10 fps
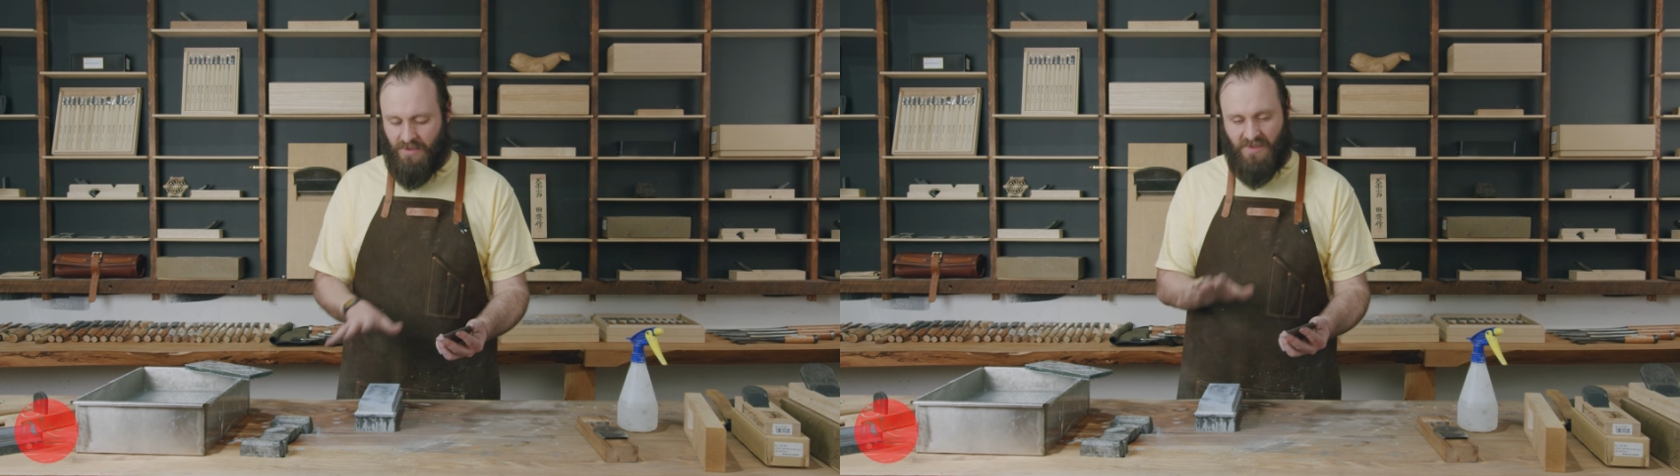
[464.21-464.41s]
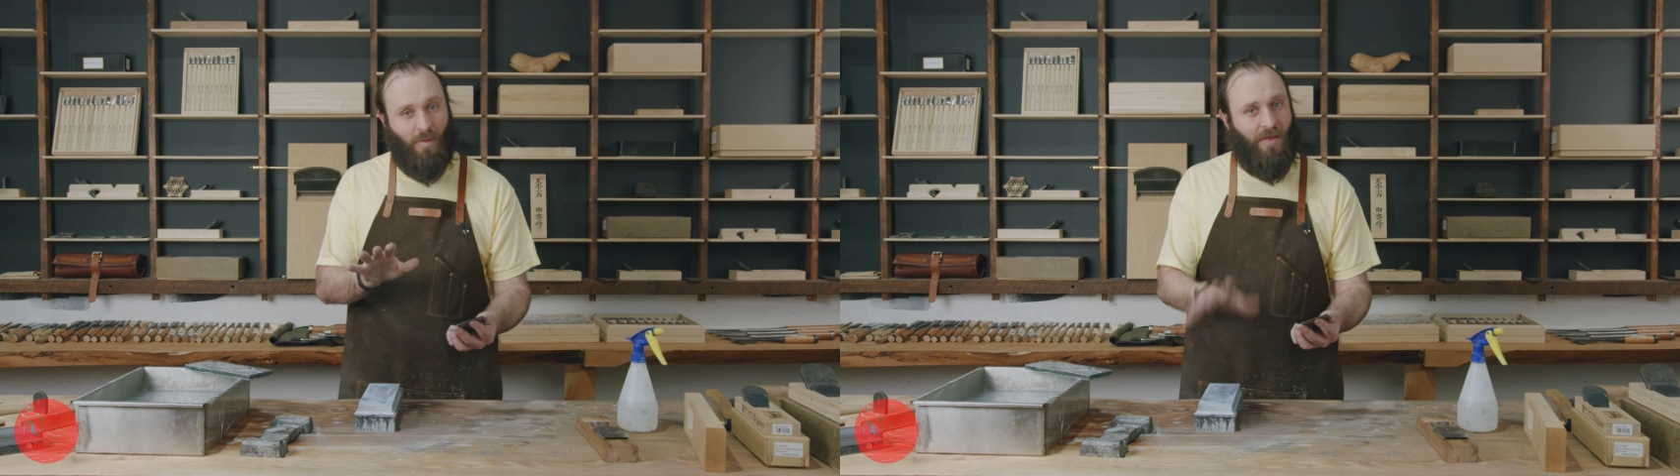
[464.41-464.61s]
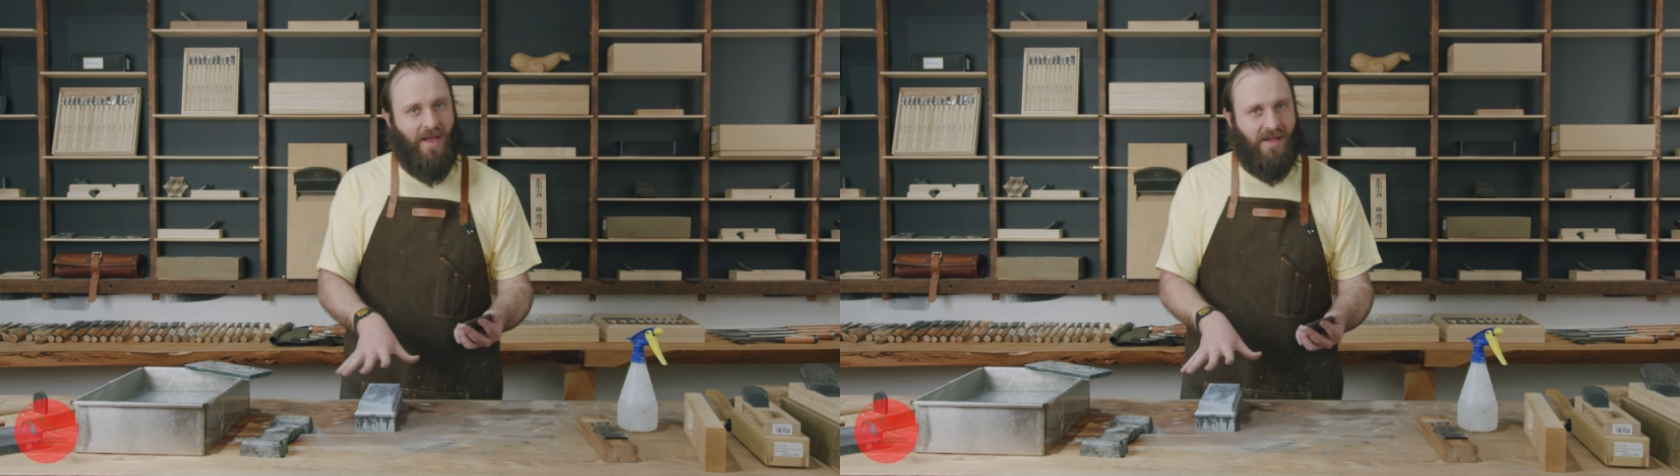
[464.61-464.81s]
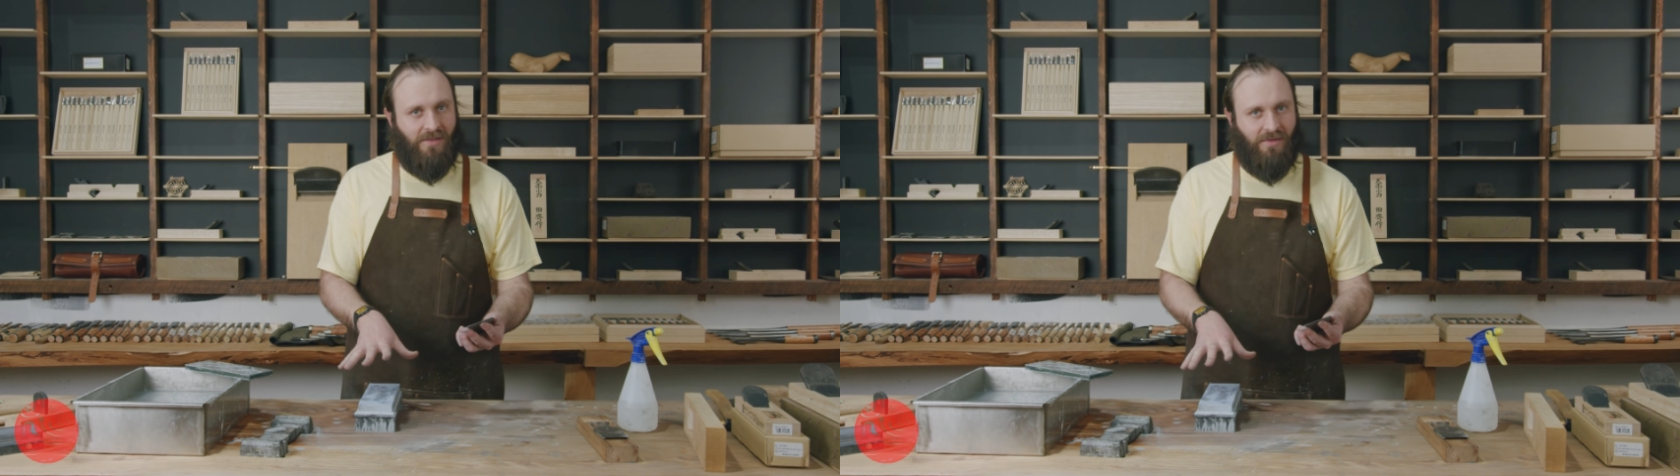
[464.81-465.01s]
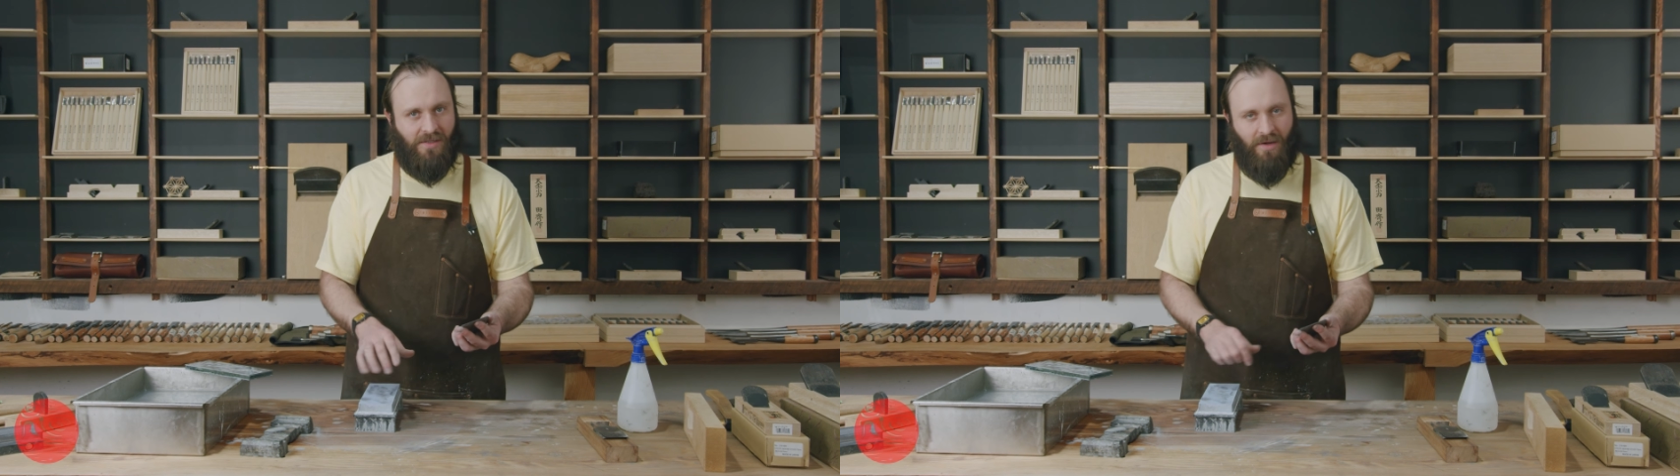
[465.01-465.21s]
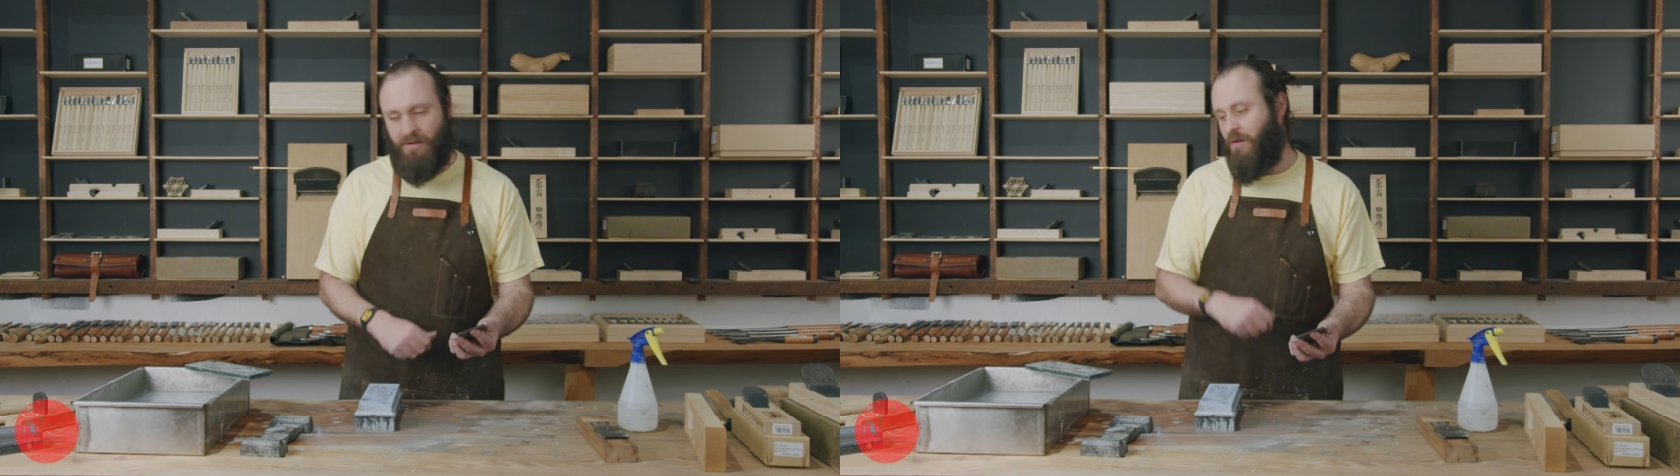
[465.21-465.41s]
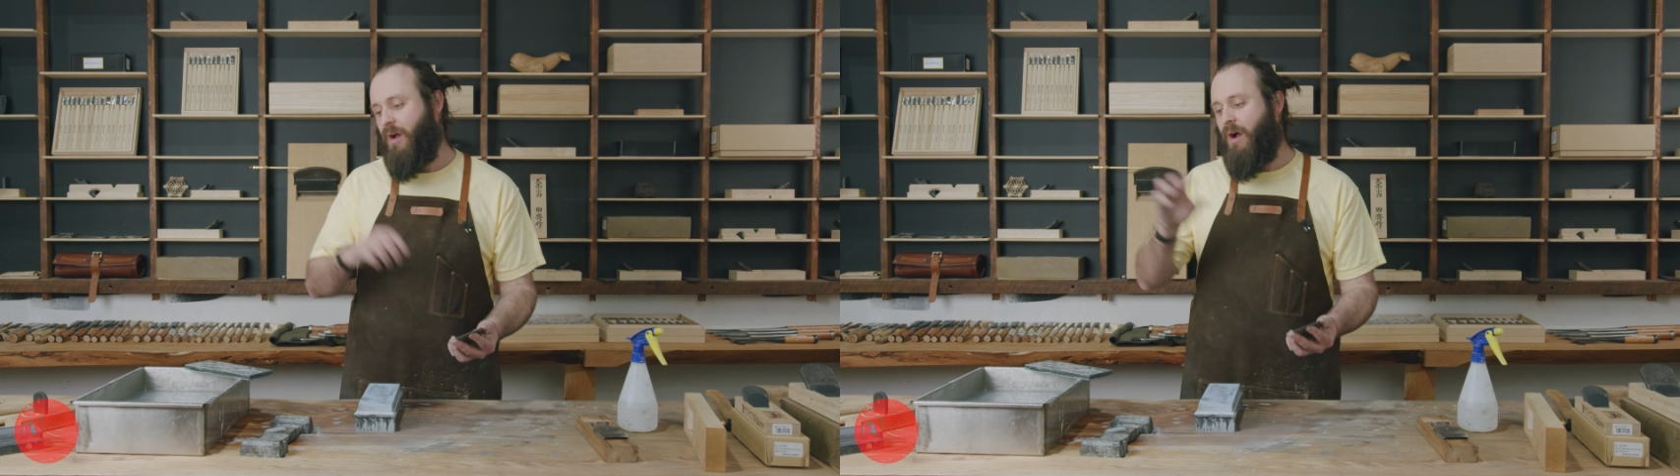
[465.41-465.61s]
This is a 1000 grit stone.